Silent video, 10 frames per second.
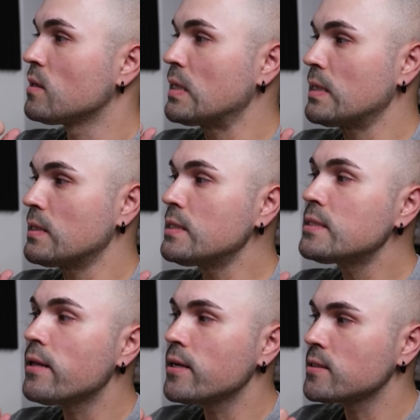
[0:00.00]
This
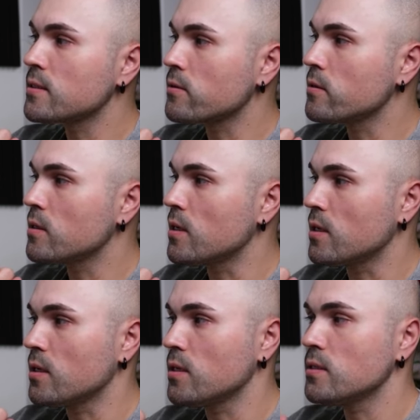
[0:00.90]
slicer
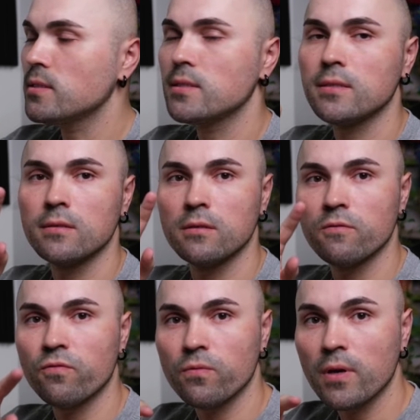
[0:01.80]

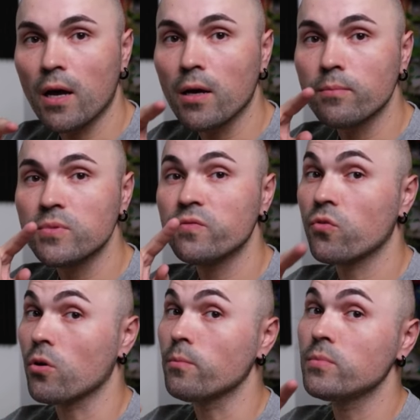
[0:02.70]
comes
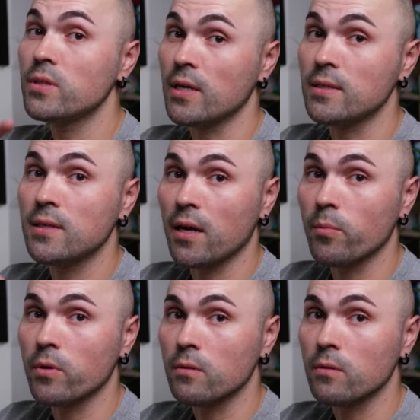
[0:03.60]
from date table